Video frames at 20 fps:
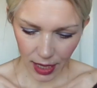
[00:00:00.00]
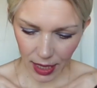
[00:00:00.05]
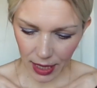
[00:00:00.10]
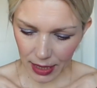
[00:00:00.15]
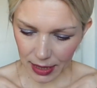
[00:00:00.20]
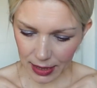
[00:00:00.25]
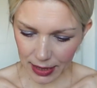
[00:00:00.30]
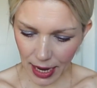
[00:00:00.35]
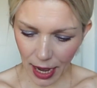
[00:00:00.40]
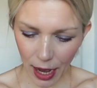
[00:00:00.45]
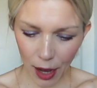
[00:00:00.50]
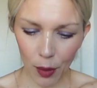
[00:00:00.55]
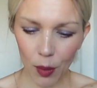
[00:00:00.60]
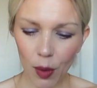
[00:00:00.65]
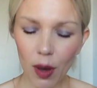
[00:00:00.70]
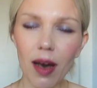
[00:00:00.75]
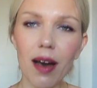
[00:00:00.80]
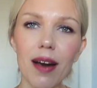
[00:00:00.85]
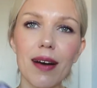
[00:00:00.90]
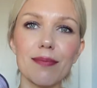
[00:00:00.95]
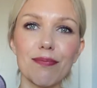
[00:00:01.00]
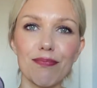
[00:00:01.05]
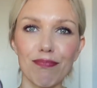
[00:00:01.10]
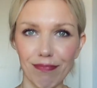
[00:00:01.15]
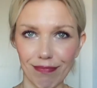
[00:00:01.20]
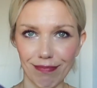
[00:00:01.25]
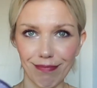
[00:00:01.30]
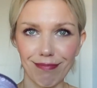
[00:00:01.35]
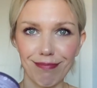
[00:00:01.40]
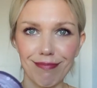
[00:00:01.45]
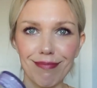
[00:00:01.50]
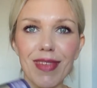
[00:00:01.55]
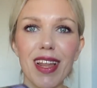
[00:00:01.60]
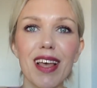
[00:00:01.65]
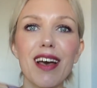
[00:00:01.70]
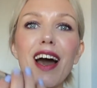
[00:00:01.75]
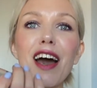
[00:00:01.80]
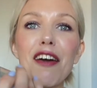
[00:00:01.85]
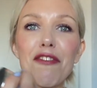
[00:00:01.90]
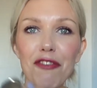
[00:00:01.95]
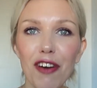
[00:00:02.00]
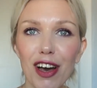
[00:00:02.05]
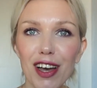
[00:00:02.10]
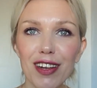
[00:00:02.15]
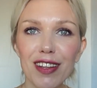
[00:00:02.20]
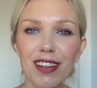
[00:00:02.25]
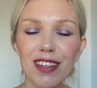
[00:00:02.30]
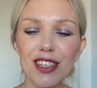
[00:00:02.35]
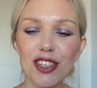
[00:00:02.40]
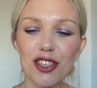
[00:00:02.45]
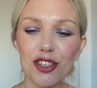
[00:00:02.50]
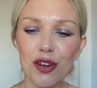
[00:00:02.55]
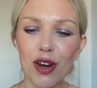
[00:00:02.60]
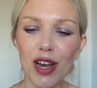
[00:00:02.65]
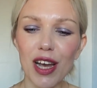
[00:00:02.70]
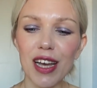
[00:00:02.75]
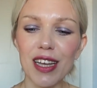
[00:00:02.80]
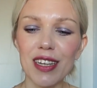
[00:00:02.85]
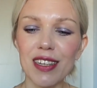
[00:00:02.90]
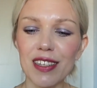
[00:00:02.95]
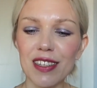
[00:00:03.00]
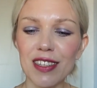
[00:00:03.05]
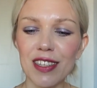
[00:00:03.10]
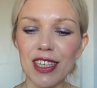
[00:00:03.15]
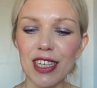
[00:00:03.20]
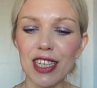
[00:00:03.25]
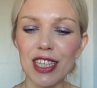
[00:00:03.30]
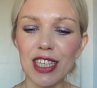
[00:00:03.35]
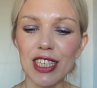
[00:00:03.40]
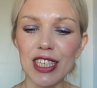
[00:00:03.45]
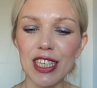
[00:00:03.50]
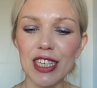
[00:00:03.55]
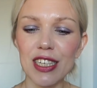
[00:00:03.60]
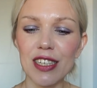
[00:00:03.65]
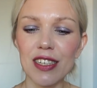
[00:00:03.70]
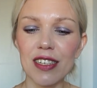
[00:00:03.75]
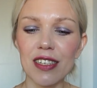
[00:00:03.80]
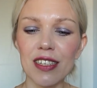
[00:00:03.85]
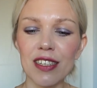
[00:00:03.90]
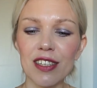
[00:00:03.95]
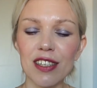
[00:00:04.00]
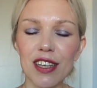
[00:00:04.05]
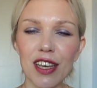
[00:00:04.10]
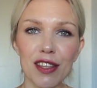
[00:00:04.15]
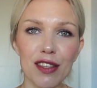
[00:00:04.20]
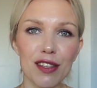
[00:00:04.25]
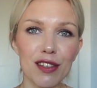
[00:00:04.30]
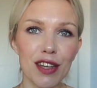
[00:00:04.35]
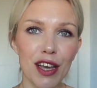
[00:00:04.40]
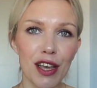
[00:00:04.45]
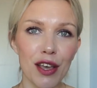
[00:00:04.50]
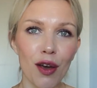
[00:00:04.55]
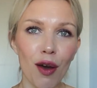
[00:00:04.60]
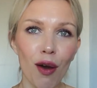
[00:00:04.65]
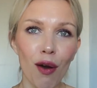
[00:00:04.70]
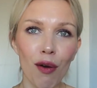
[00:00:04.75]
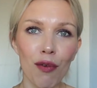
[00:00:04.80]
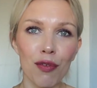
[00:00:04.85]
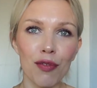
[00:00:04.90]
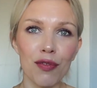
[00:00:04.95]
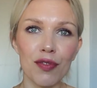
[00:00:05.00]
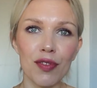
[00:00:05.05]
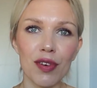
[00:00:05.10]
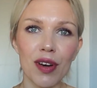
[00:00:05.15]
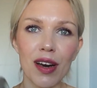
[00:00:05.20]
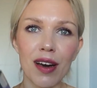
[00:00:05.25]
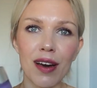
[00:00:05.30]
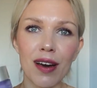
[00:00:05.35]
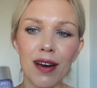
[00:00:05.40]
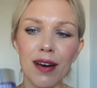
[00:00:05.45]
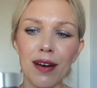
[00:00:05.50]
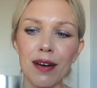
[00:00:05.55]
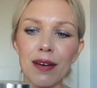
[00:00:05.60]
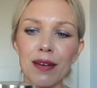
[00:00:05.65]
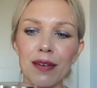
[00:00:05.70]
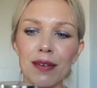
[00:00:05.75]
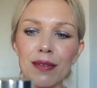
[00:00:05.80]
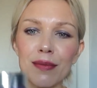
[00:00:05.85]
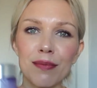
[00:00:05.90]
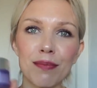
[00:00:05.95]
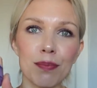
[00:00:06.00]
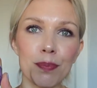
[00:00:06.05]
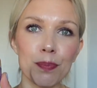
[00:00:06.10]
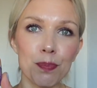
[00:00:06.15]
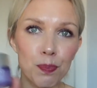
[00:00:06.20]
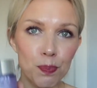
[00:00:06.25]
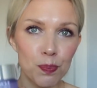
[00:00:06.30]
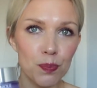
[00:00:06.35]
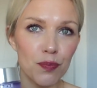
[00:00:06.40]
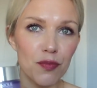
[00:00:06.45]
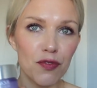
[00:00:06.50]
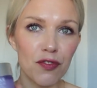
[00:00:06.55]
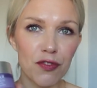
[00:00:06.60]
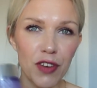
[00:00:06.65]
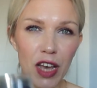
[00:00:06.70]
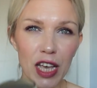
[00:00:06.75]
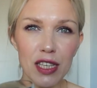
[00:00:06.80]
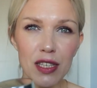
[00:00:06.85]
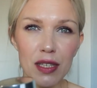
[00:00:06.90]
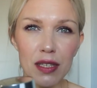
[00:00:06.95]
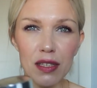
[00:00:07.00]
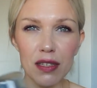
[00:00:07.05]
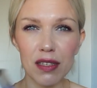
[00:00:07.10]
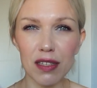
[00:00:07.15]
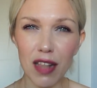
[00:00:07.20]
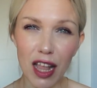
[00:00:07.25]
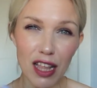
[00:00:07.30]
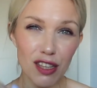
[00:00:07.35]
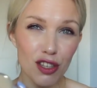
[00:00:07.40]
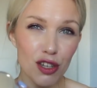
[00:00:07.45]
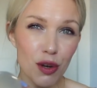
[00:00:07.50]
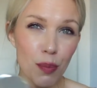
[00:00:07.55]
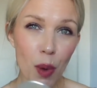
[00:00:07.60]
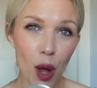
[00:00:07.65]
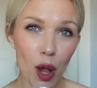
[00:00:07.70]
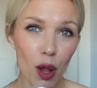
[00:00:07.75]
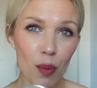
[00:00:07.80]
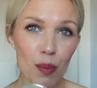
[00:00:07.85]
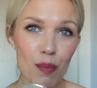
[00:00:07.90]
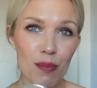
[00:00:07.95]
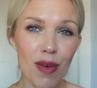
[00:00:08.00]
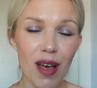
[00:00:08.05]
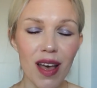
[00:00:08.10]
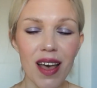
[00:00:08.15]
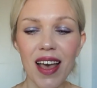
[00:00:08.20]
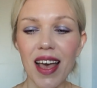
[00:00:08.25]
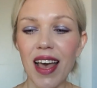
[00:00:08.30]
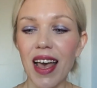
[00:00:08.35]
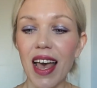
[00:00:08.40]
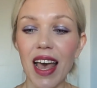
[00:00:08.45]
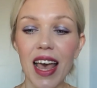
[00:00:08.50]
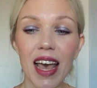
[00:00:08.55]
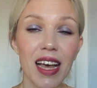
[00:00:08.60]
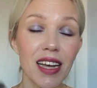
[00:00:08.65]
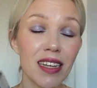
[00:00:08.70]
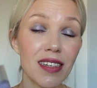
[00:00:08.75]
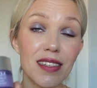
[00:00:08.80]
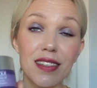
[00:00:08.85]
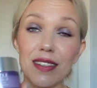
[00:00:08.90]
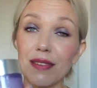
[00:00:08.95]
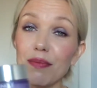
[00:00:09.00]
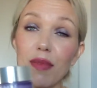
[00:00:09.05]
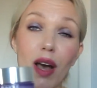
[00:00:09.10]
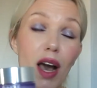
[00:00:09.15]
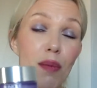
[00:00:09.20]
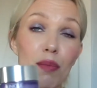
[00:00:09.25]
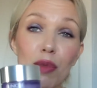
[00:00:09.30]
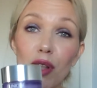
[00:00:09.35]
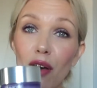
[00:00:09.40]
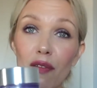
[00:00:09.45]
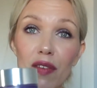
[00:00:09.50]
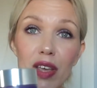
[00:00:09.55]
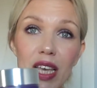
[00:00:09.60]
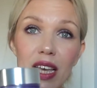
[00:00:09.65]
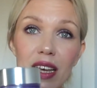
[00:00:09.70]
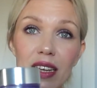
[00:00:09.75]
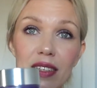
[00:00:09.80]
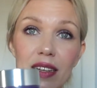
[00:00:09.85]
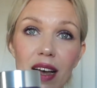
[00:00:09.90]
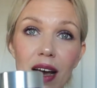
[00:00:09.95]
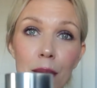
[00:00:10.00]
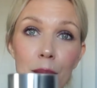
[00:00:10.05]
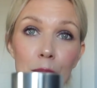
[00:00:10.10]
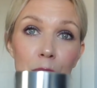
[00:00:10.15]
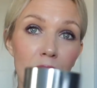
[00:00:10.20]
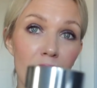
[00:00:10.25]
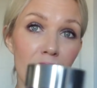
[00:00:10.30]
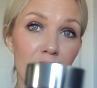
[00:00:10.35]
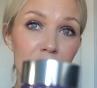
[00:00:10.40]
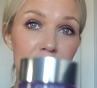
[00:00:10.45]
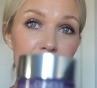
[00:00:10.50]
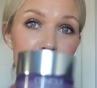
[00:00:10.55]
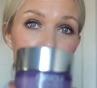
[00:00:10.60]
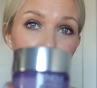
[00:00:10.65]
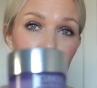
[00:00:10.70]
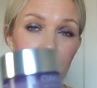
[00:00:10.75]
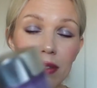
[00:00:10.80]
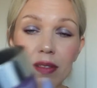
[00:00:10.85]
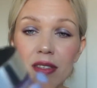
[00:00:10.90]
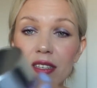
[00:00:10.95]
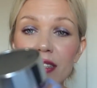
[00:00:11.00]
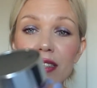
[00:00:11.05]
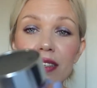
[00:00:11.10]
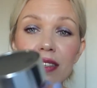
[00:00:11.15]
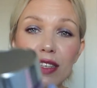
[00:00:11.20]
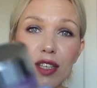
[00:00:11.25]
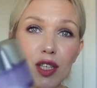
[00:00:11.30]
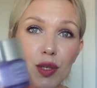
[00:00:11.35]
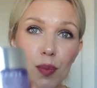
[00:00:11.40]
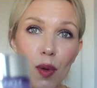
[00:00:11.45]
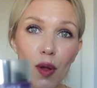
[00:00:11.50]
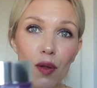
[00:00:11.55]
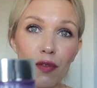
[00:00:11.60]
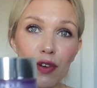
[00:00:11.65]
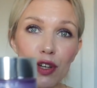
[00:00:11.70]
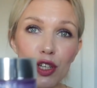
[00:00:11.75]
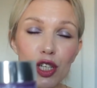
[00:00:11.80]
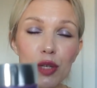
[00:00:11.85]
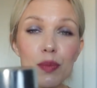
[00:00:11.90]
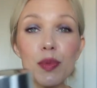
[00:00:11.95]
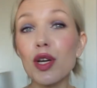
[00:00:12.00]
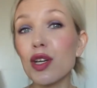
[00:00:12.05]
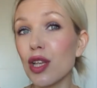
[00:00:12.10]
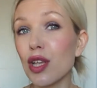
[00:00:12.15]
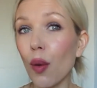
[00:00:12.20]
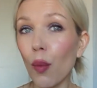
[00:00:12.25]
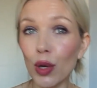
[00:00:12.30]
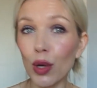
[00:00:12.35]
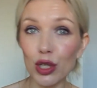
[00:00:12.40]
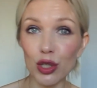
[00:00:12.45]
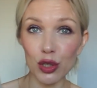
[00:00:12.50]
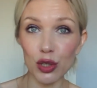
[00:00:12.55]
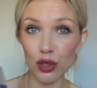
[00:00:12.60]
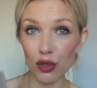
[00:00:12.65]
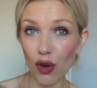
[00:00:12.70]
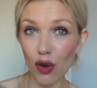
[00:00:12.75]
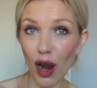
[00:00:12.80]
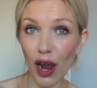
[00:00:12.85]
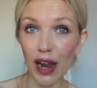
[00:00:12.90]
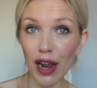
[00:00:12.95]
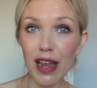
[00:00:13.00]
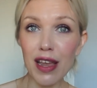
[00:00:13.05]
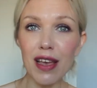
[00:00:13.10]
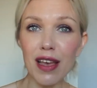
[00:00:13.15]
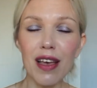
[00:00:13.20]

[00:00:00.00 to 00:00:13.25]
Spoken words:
Now, I finally tried the Clinique Take the Day Off face cleanser balm. And I'm loving it. I'm buying this is the small version because I wanted to try,